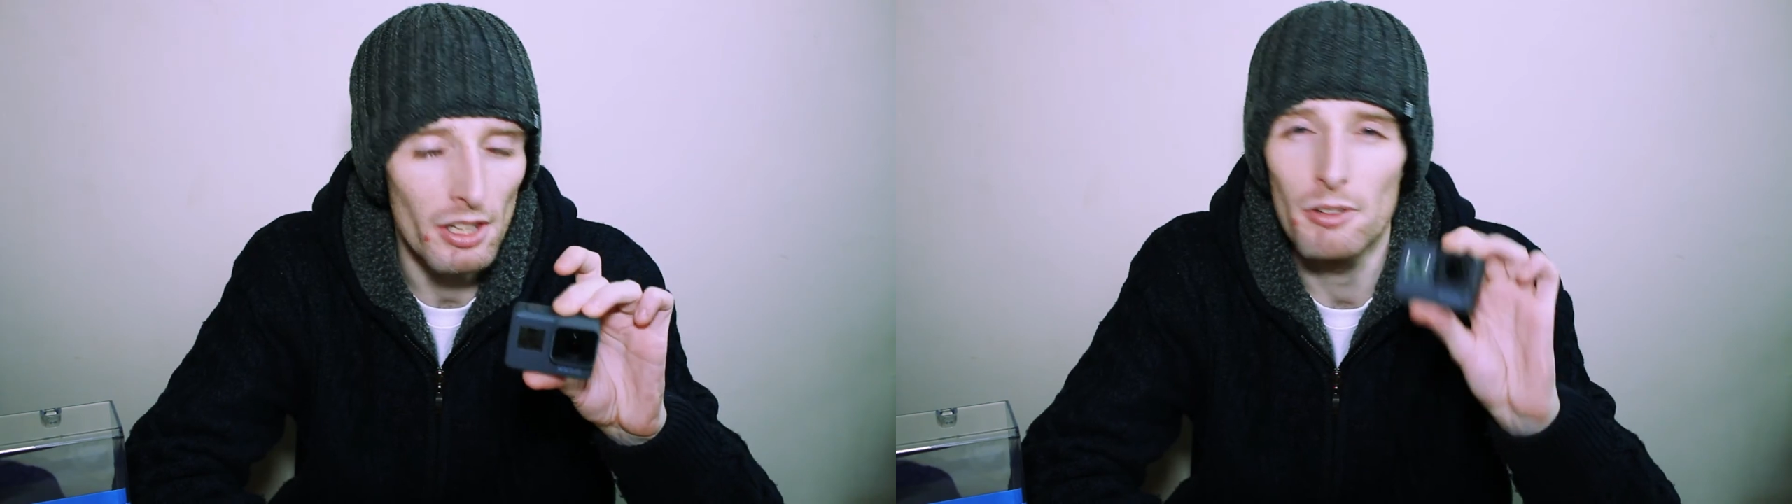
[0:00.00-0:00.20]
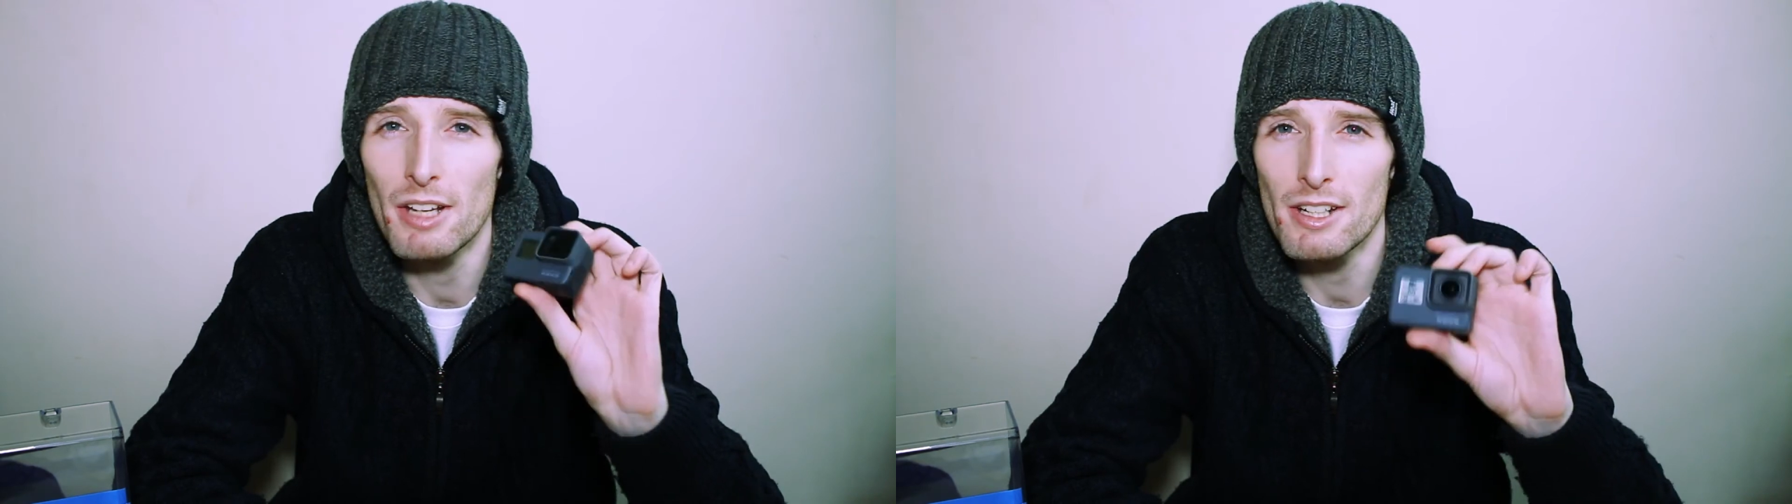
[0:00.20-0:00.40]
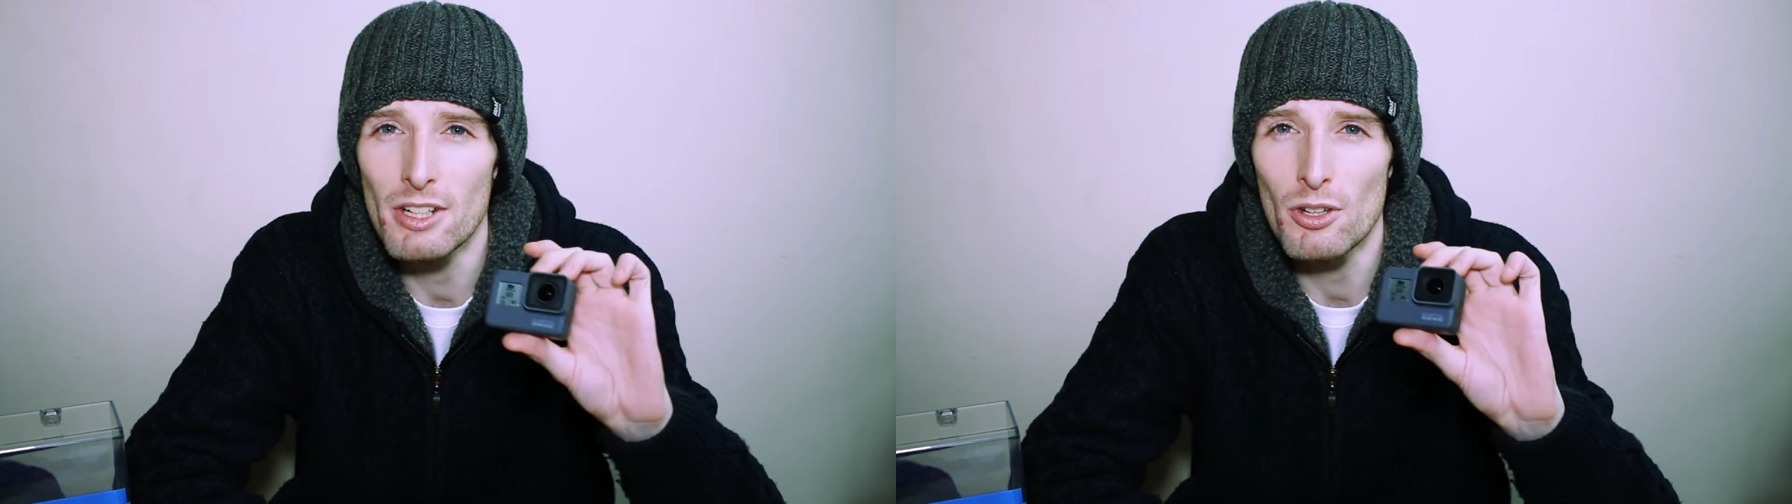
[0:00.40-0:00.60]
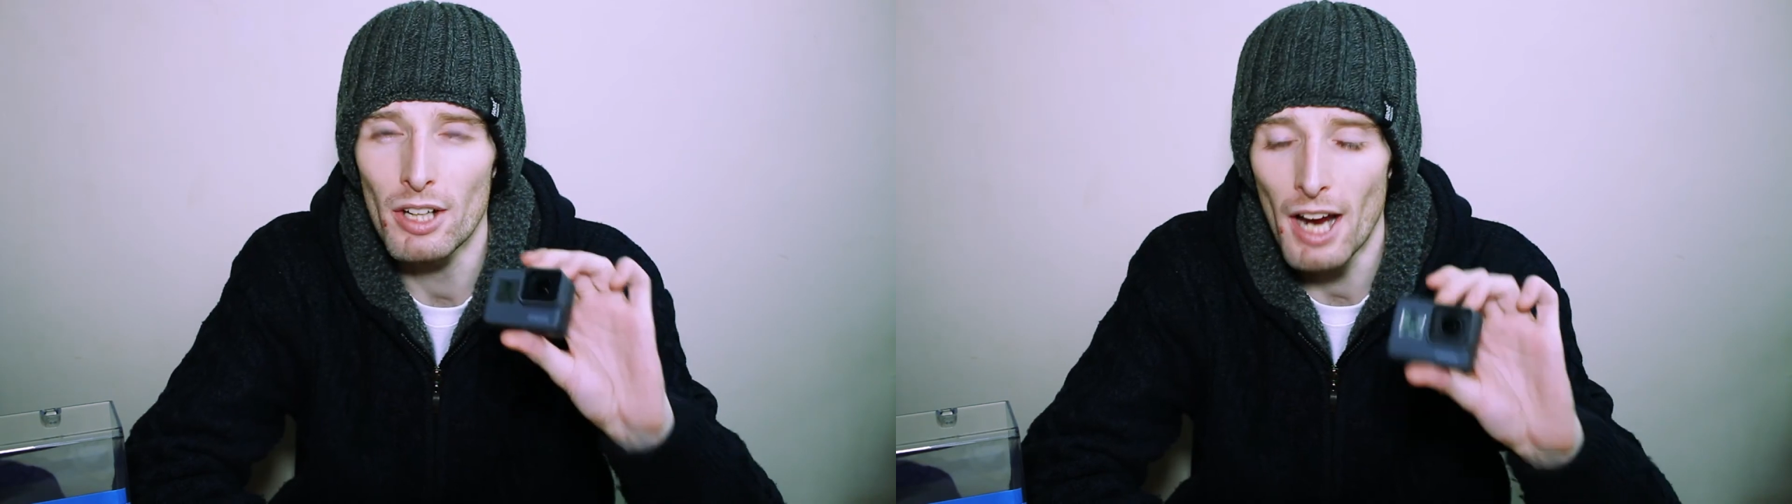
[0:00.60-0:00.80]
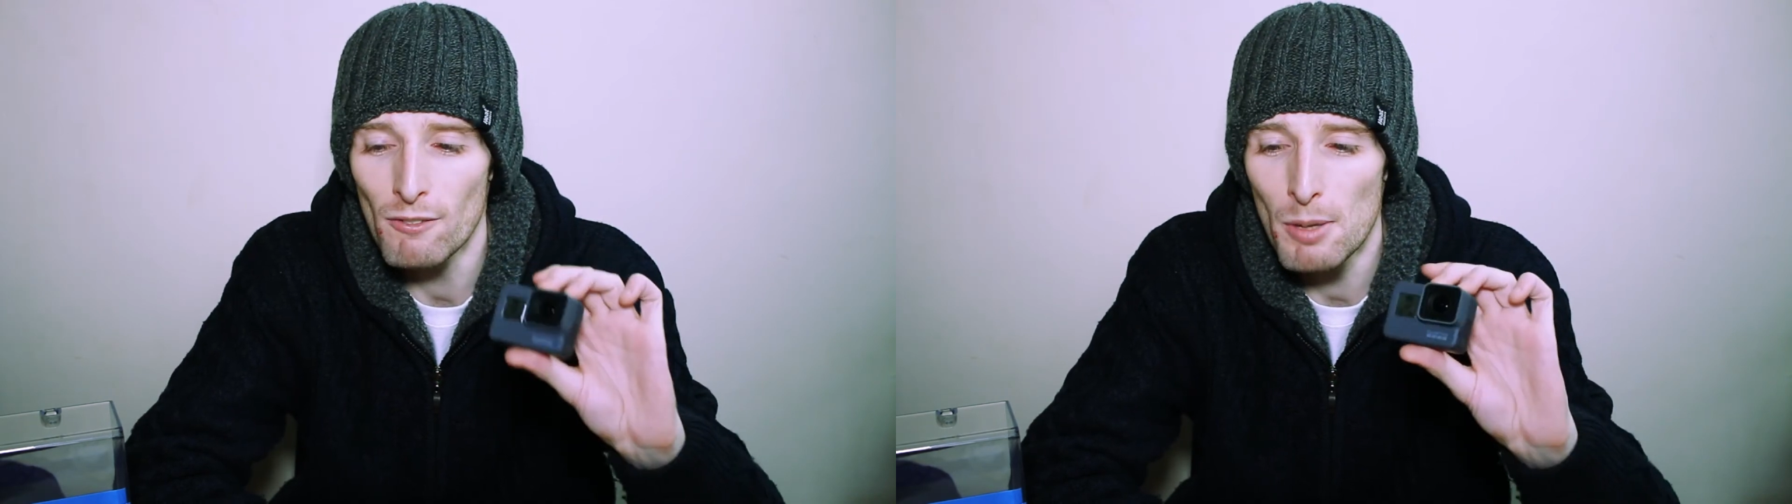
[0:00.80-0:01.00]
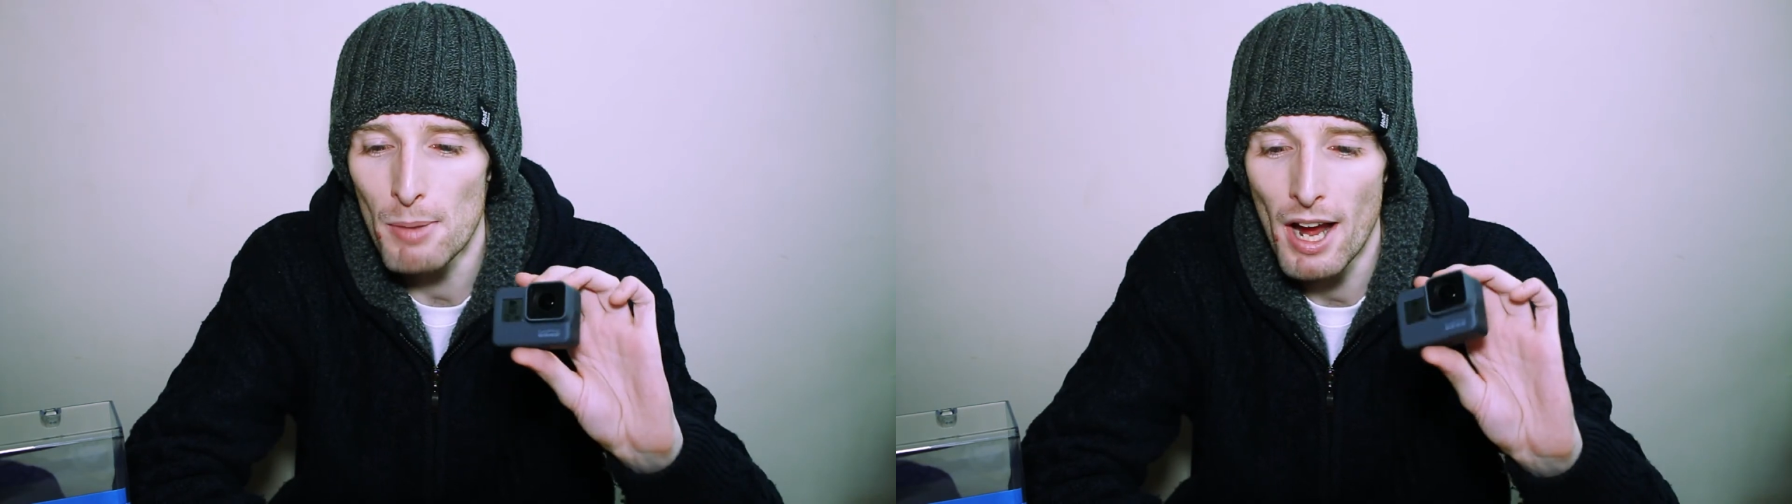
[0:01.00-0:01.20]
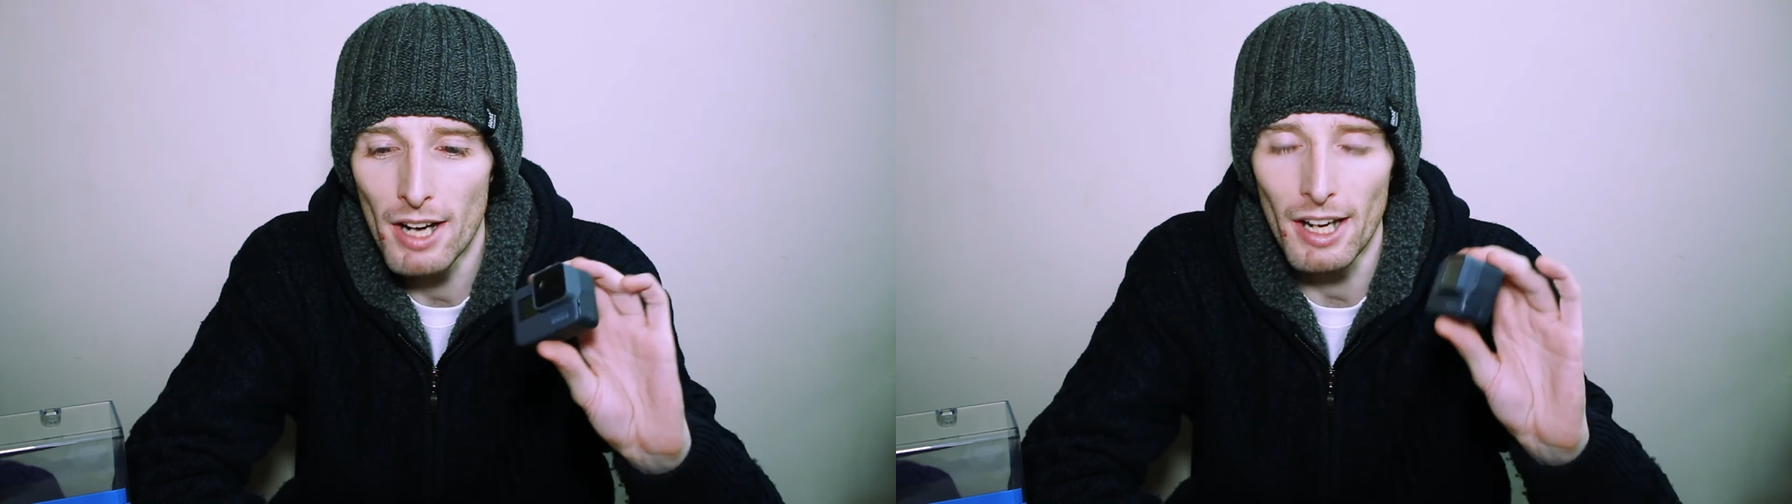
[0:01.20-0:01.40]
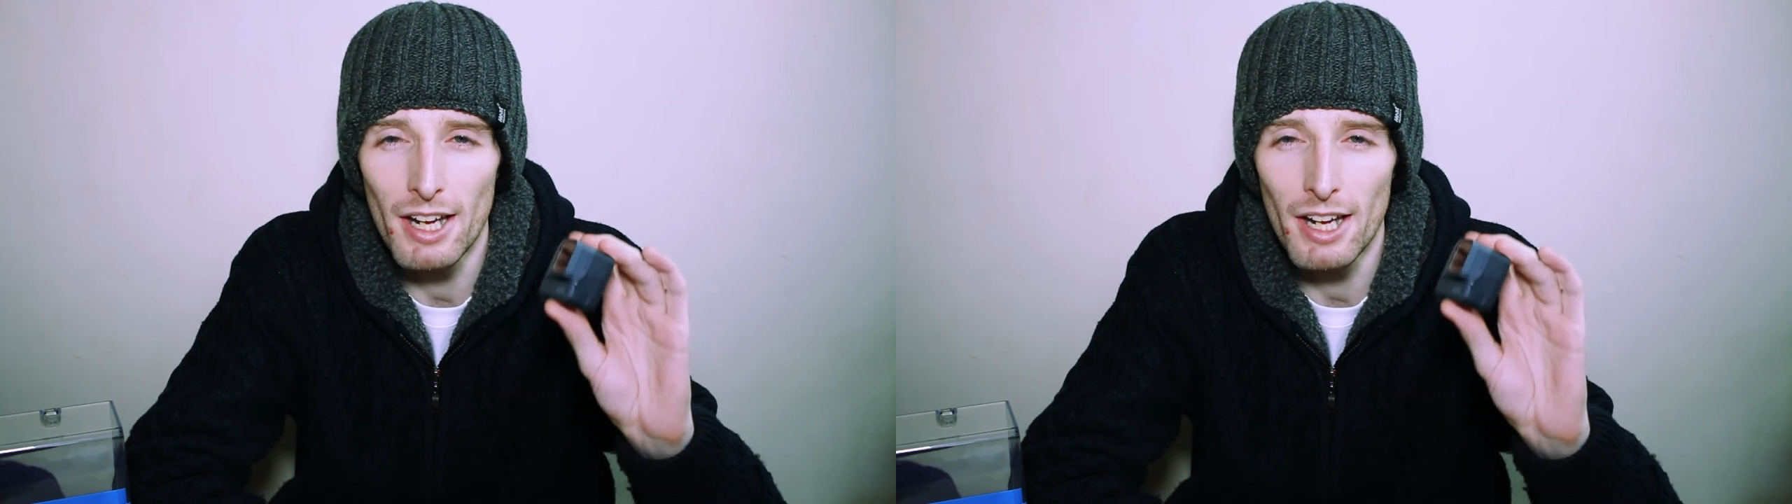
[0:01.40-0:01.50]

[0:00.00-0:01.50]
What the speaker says: you need in your camera bag.